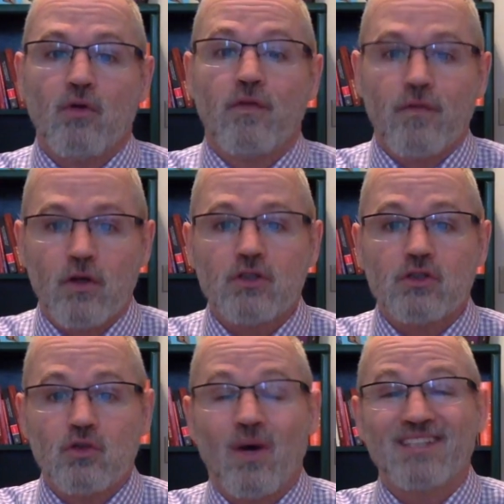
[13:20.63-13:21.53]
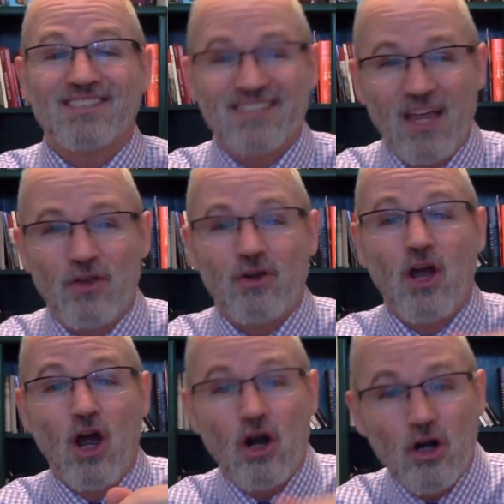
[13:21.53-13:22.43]
first to a southern
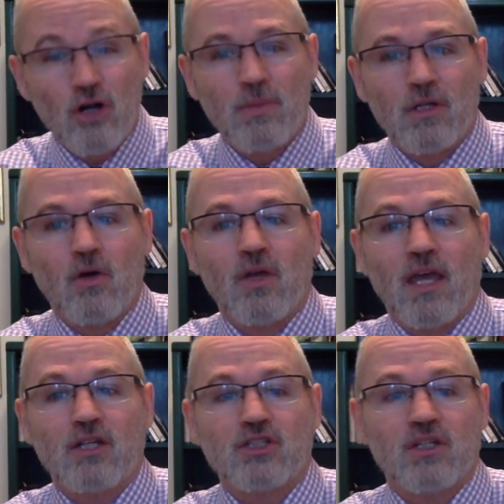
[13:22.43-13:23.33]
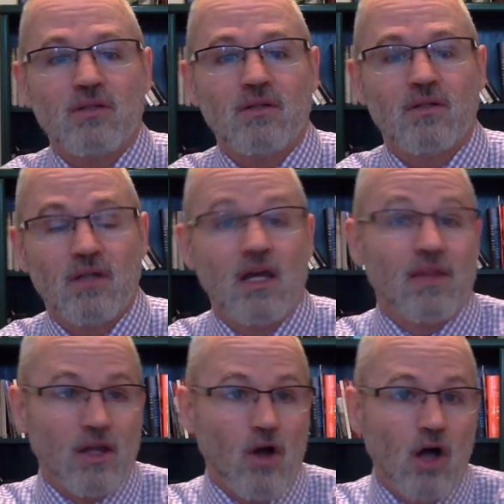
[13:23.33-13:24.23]
urban location
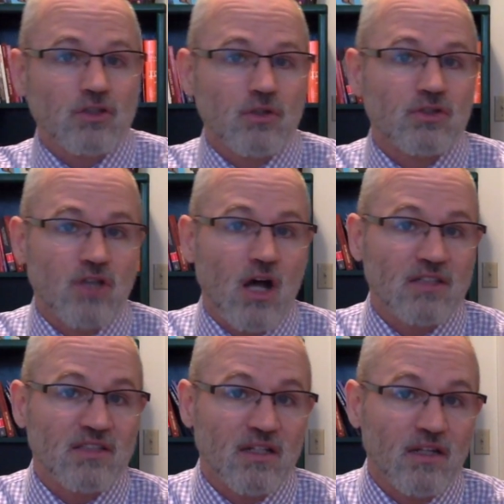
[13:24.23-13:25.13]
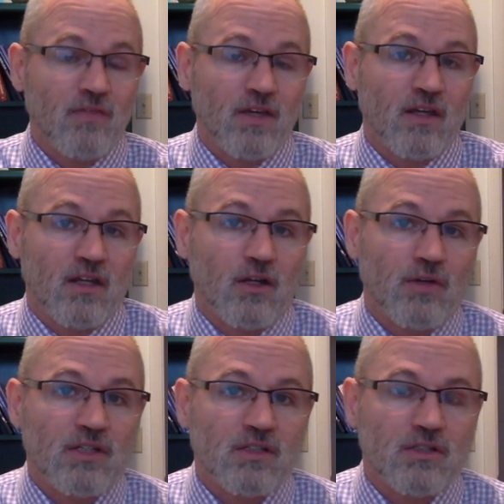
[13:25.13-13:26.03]
that also saw significant
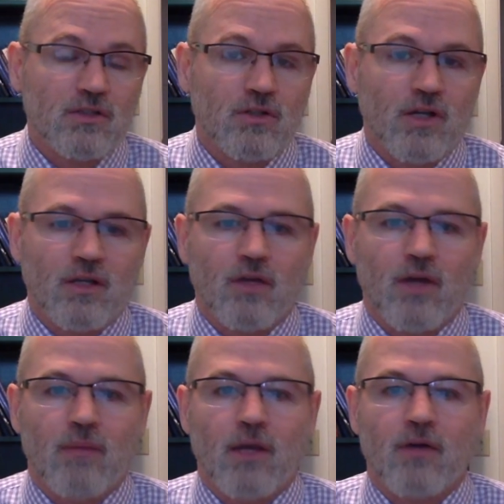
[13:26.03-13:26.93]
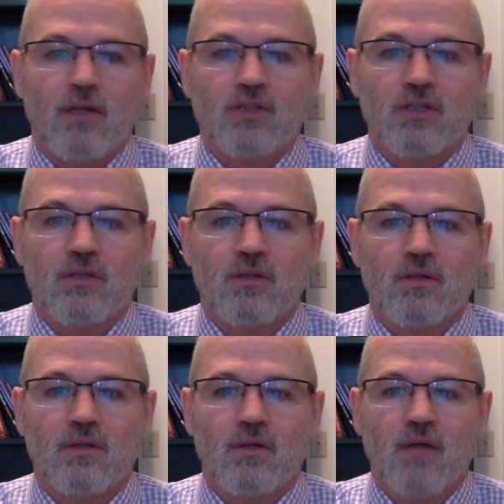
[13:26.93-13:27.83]
increases during the Great Migration.
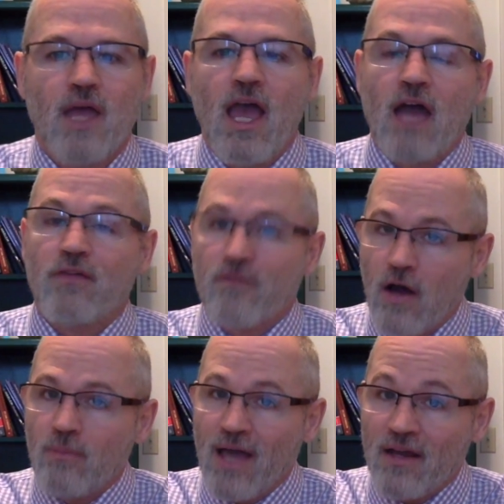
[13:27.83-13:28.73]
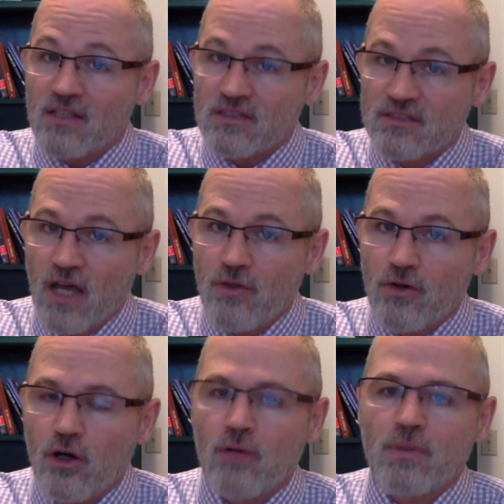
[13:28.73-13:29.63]
And from that southern
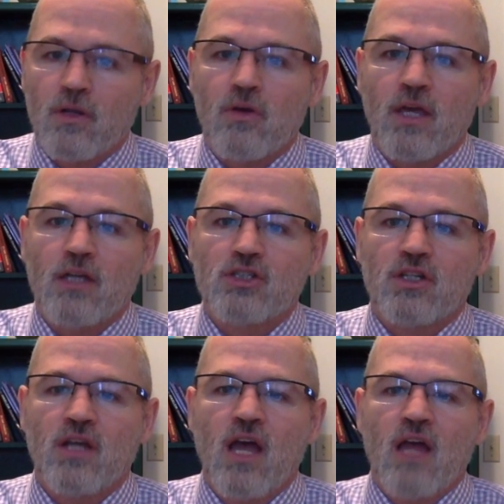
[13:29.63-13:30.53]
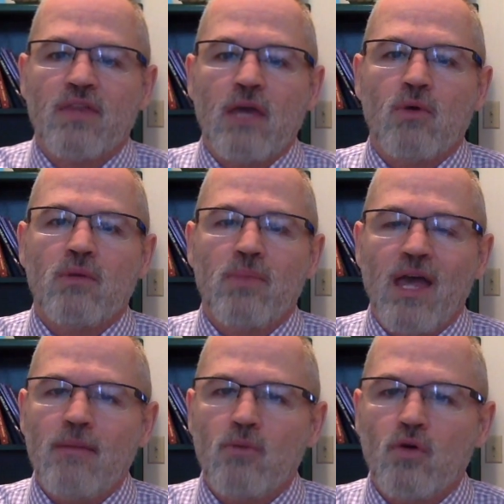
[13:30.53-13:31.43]
urban location, they would
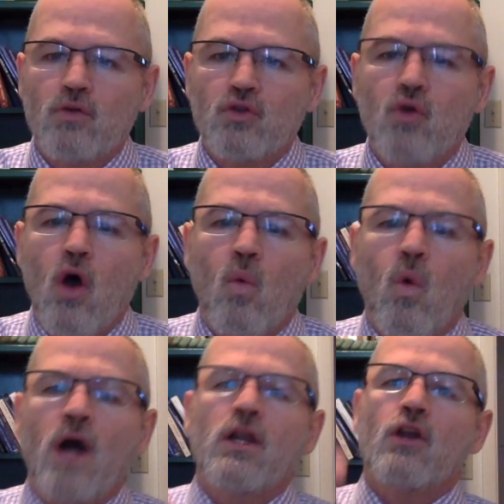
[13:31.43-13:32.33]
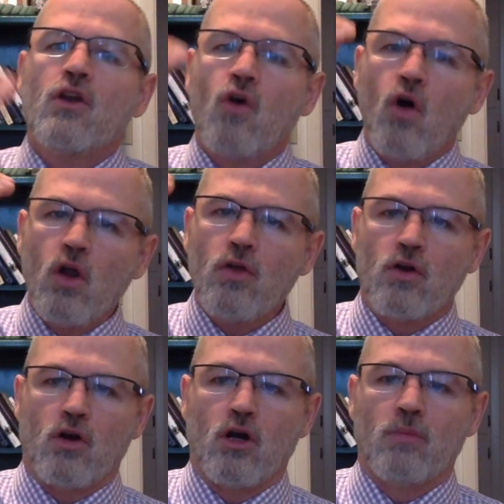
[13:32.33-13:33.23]
then move to one northern
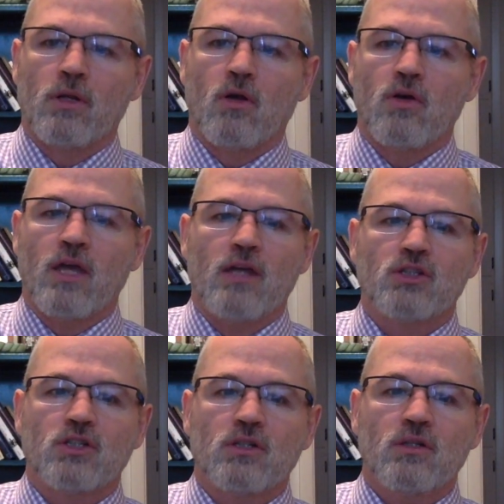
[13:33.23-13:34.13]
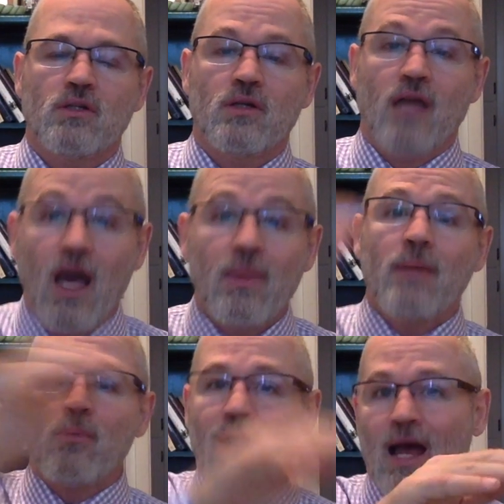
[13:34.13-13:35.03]
urban location and then
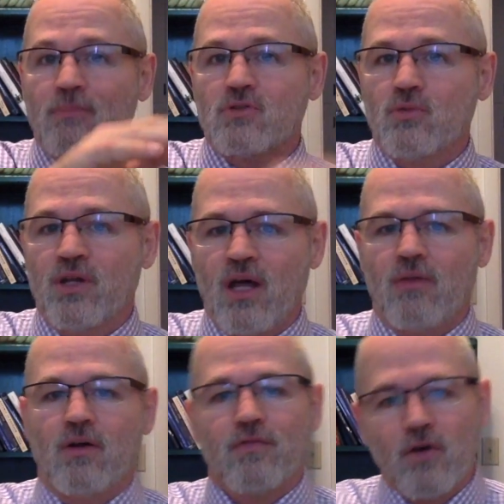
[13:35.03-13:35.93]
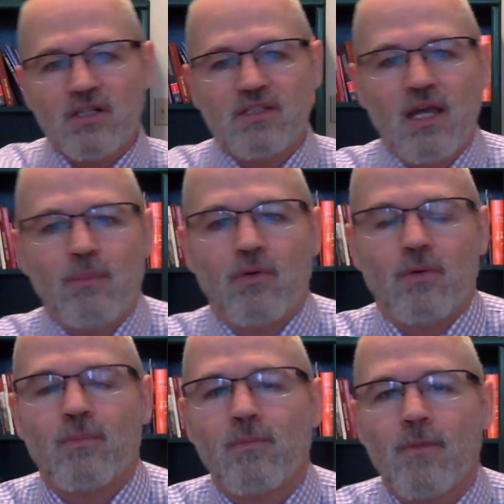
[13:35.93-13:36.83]
perhaps to another. For example,
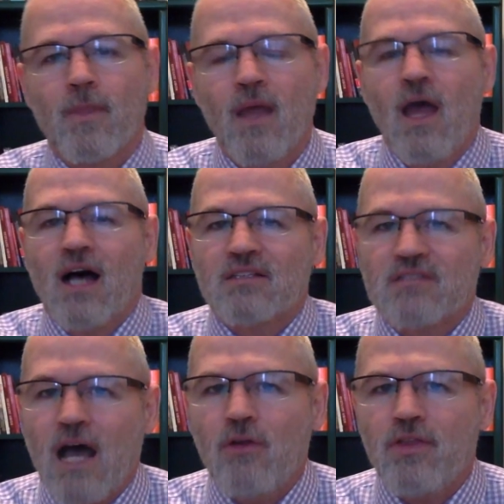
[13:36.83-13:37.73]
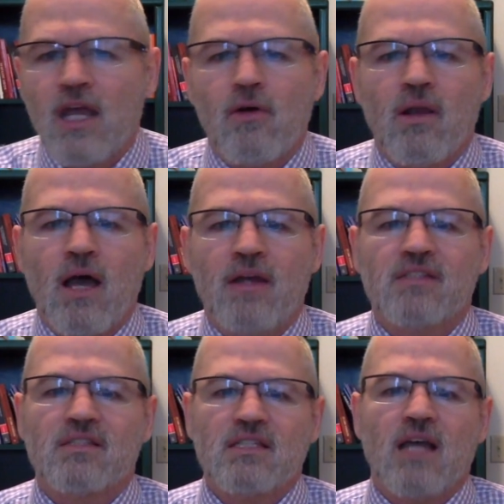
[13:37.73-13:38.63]
a South Carolina
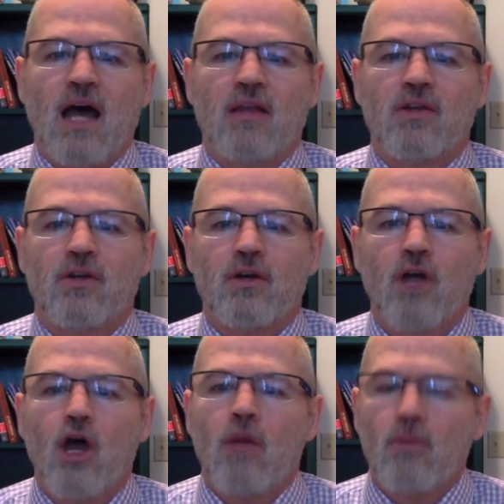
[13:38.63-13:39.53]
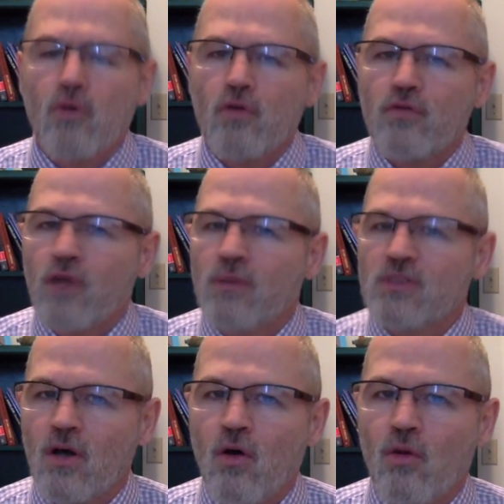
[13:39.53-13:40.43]
Sea Islander moved from his
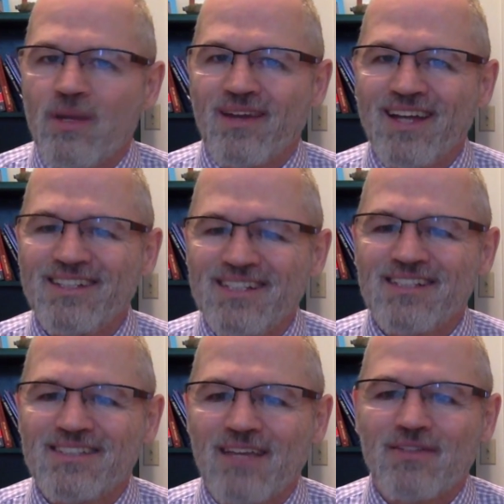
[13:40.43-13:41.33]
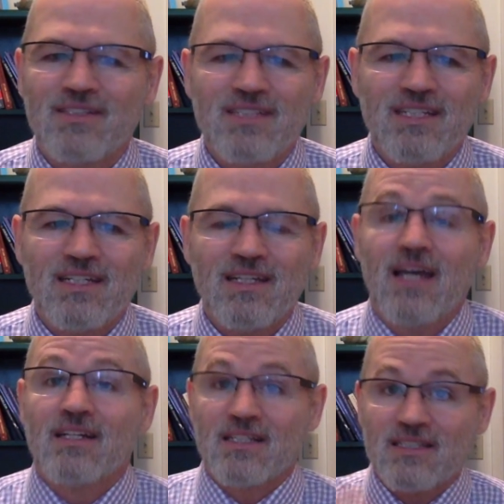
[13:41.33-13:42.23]
home in 1917
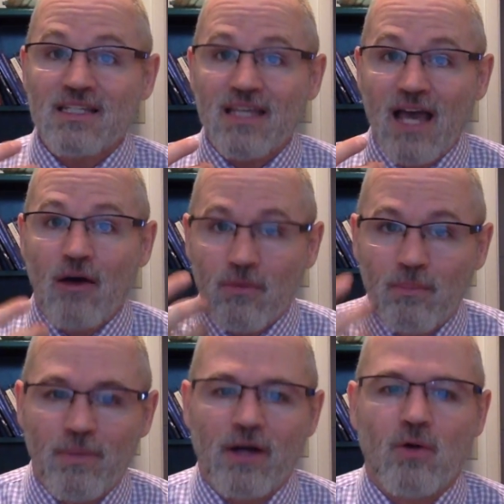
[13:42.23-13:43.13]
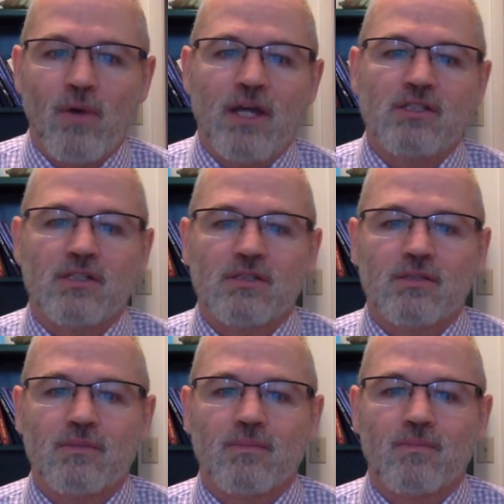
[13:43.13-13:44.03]
to seek out better wages.
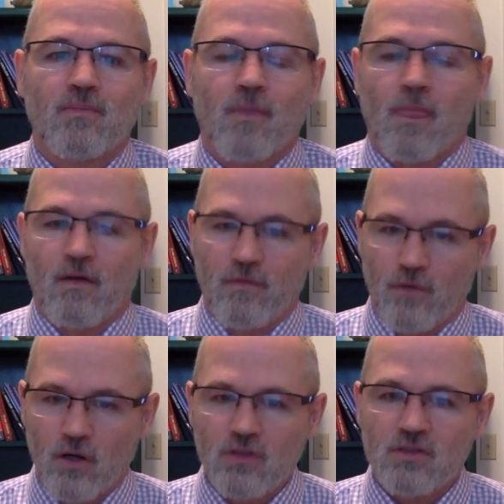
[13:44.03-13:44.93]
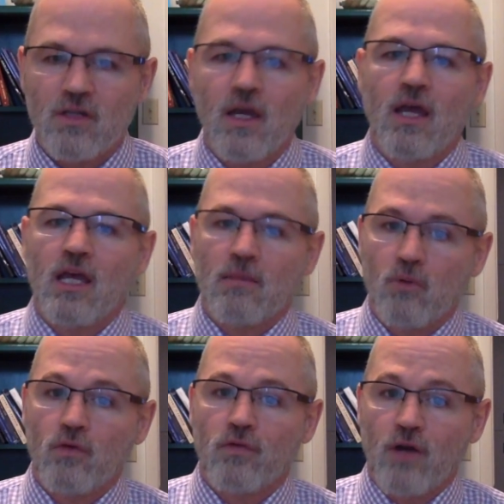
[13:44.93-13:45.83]
First, he
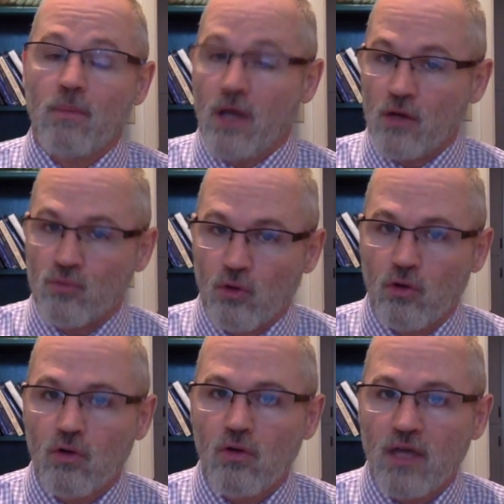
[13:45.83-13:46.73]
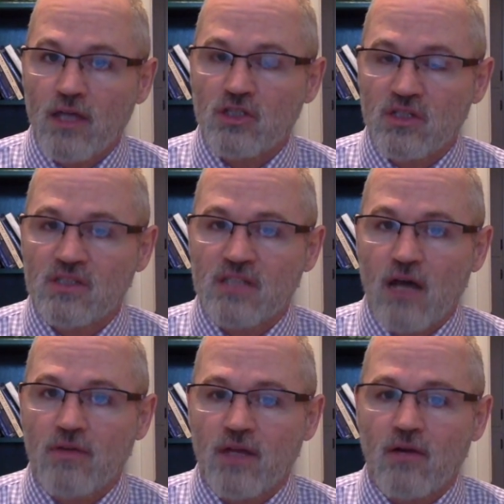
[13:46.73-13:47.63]
moved from a rural location in
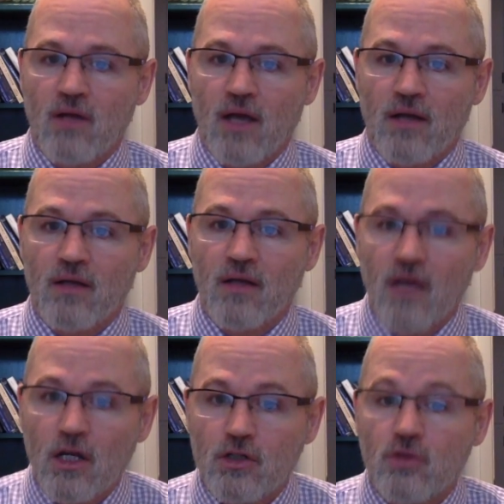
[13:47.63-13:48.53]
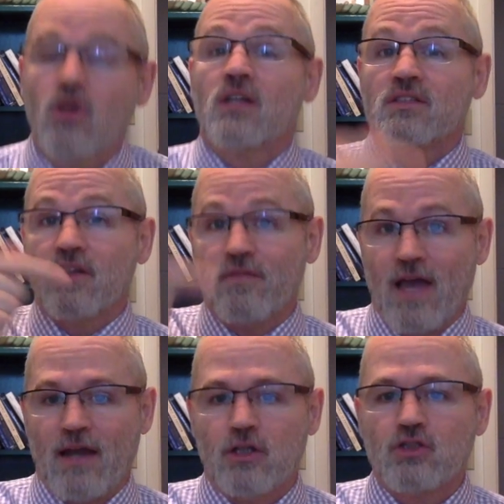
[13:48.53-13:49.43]
South Carolina to
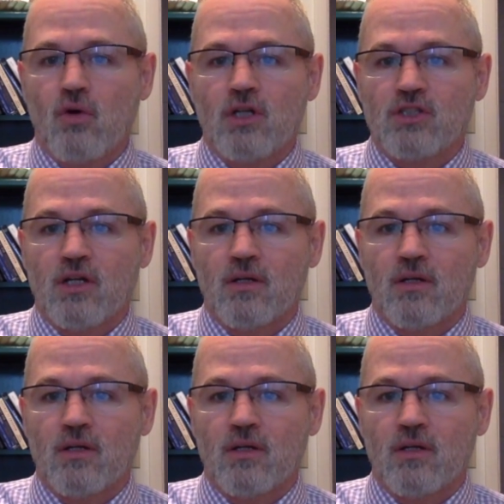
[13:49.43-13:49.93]
Savannah, Georgia.